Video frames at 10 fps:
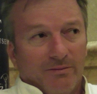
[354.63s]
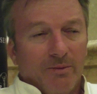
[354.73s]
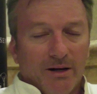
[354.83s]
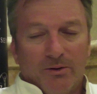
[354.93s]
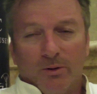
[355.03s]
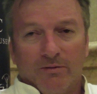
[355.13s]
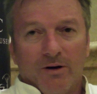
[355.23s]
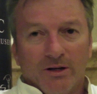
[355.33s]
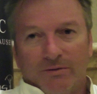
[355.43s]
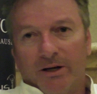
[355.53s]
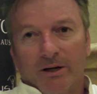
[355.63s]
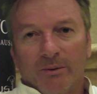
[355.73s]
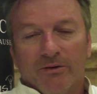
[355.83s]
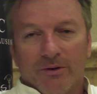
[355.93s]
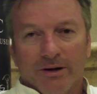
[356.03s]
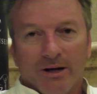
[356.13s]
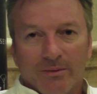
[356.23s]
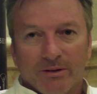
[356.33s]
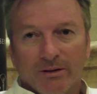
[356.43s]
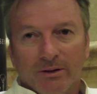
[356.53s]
Make the quarterfinals, you've only got to win three games.